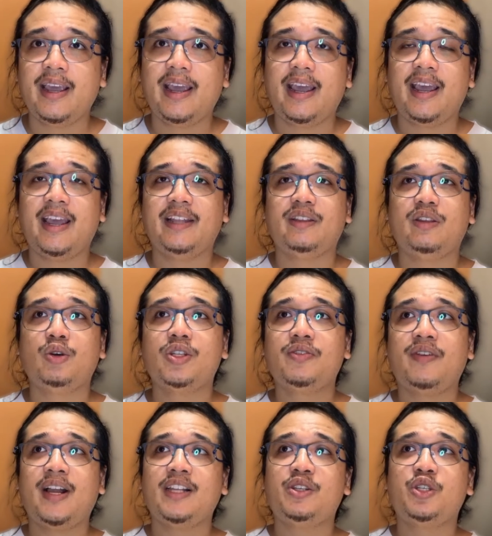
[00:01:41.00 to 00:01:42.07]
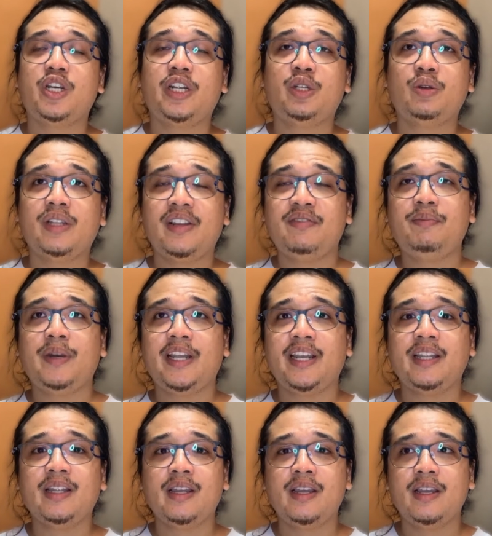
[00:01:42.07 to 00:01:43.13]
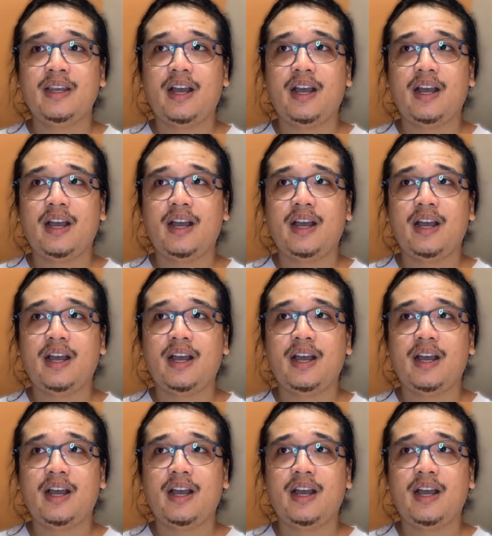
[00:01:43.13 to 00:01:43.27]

And those files usually don't have bleed